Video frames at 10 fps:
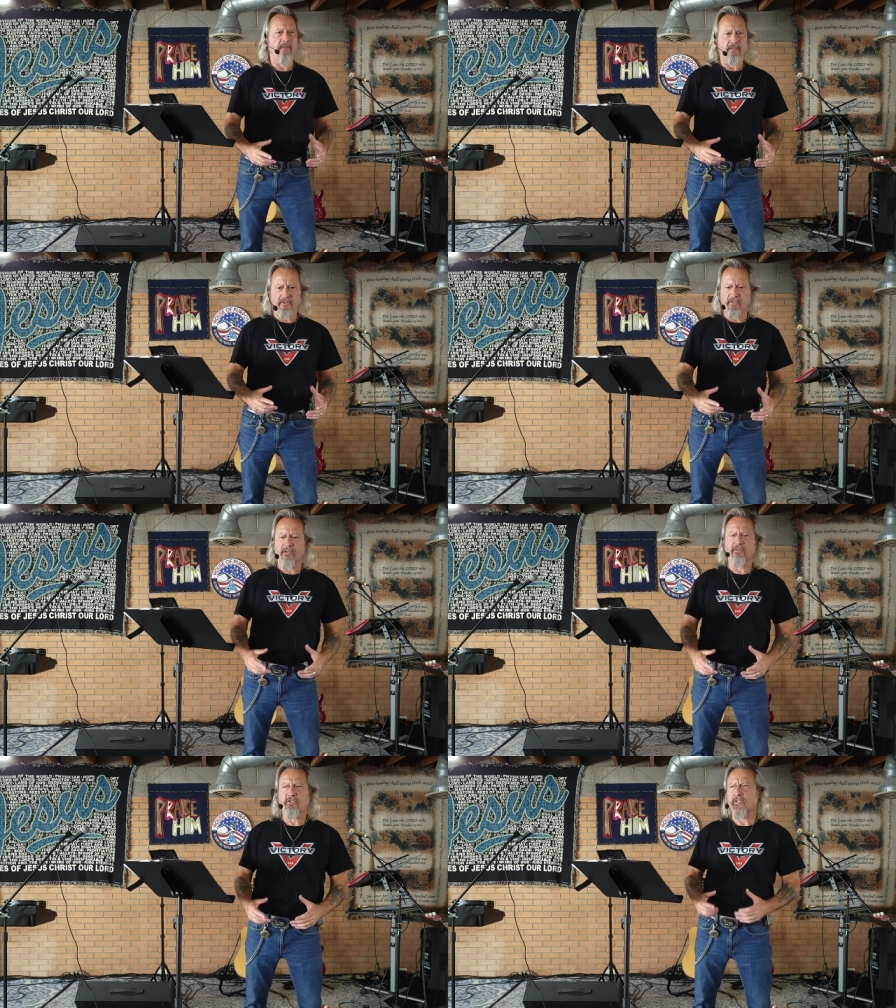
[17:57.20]

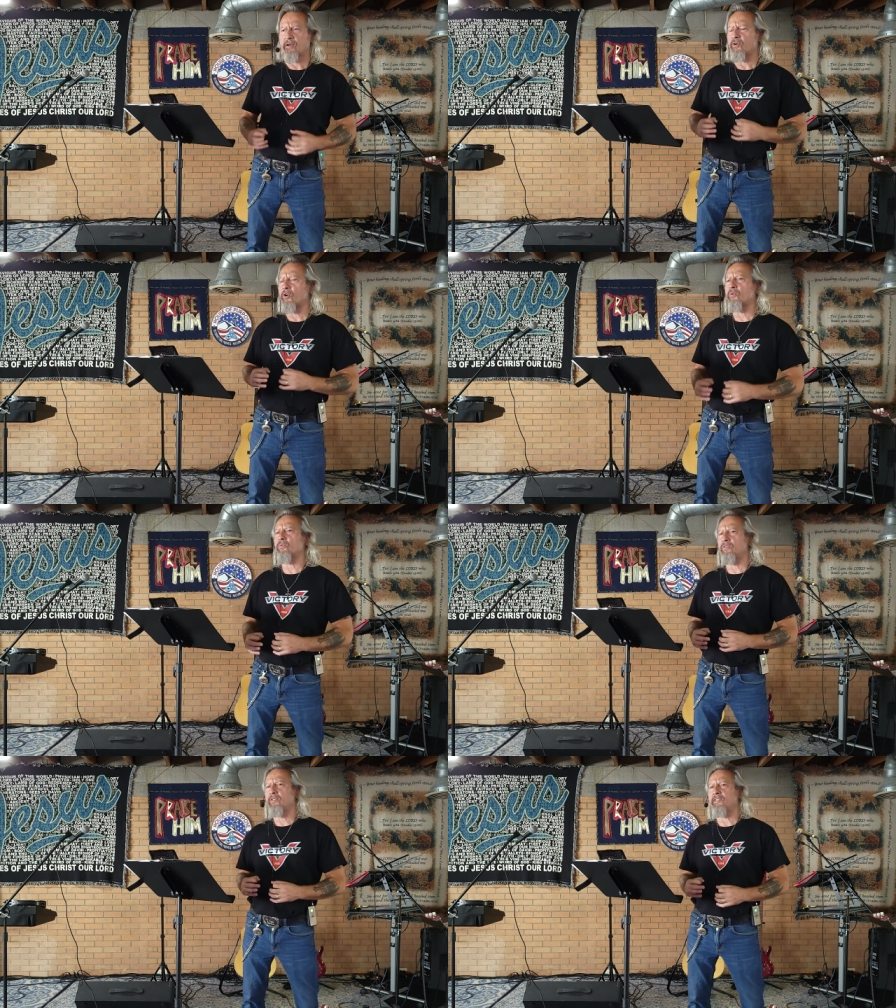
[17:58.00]
indulging our
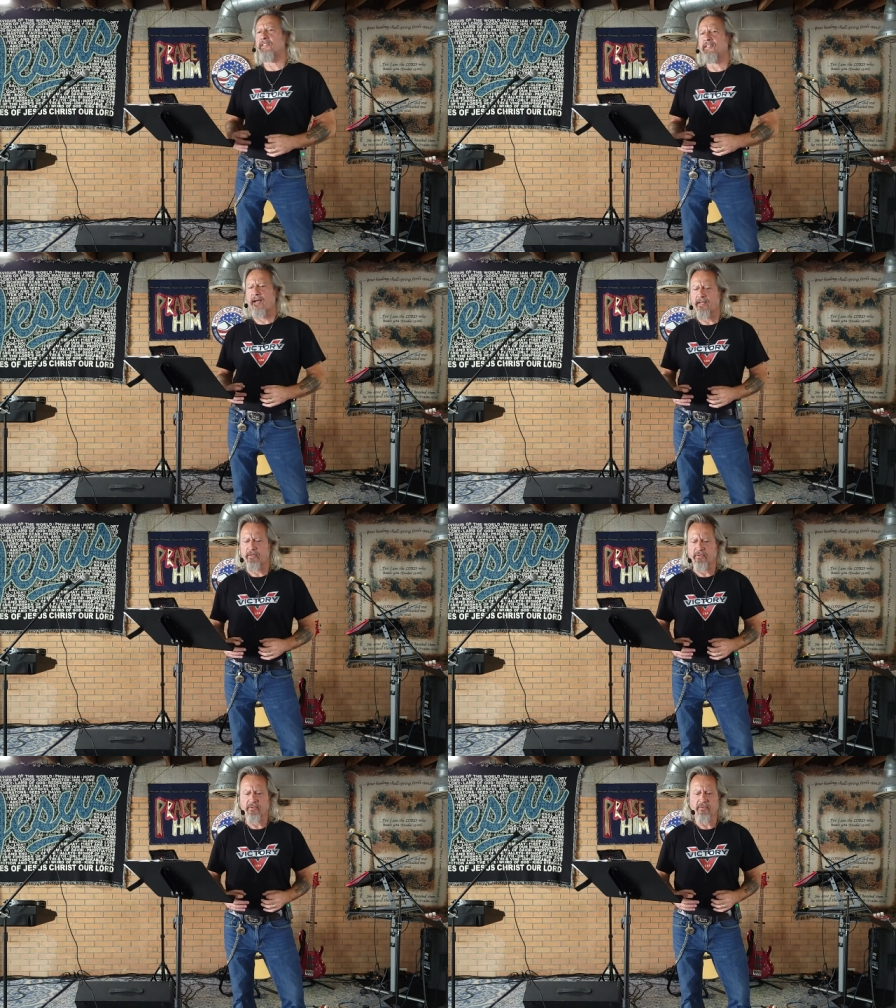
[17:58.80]
own
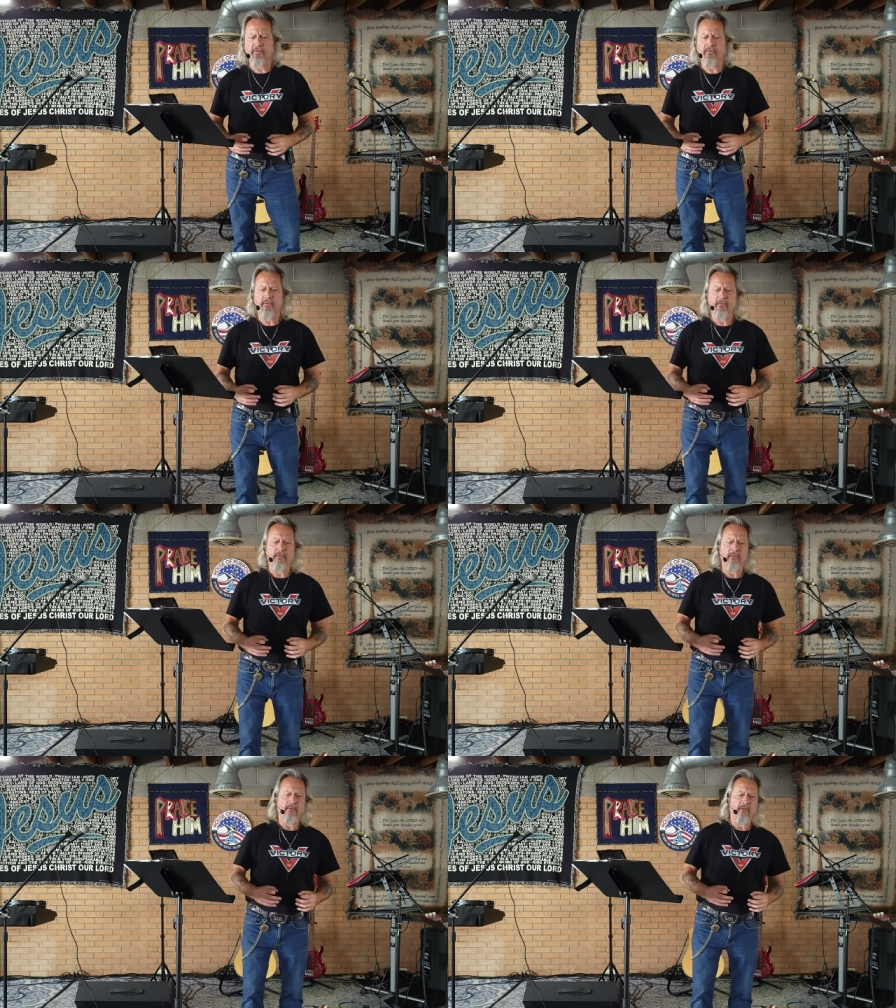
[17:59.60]
desires,
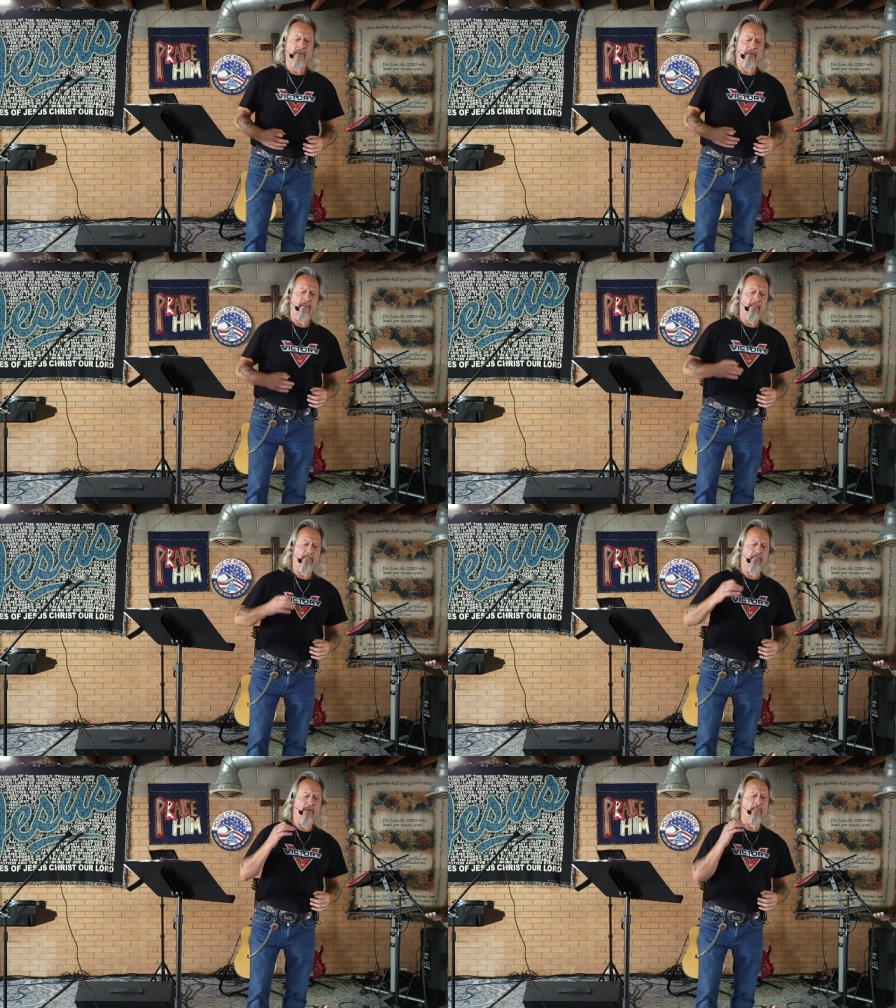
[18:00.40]

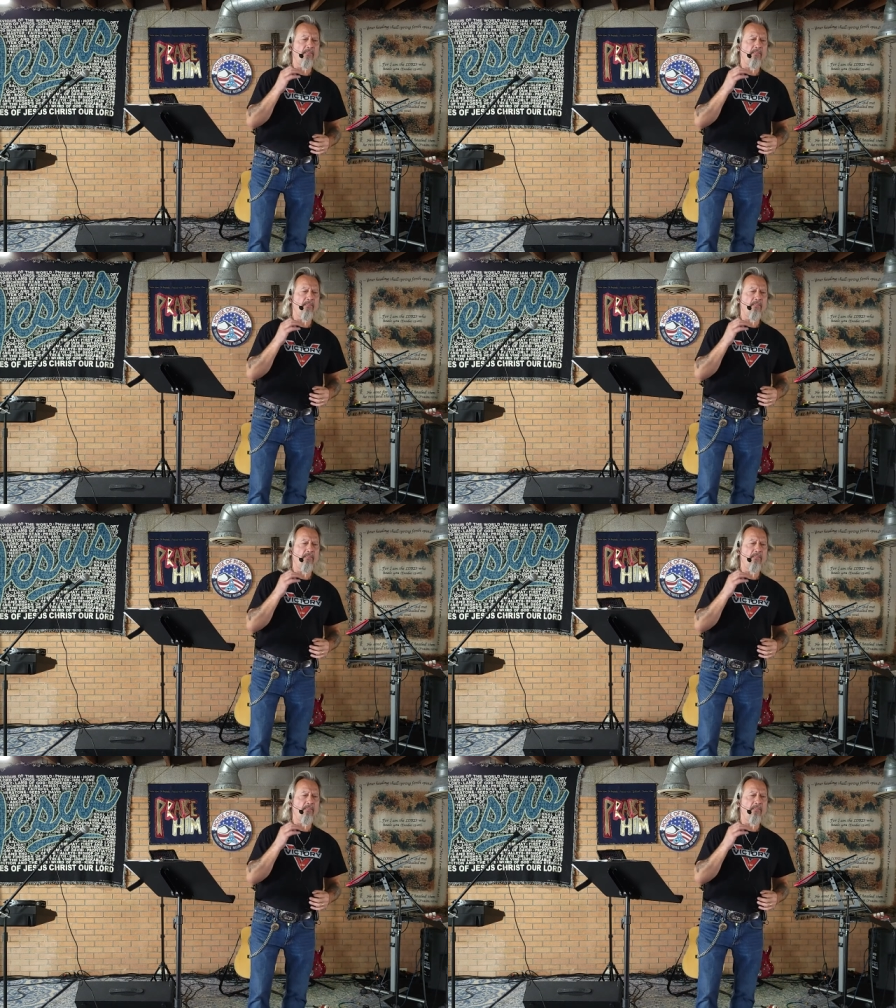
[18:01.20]
but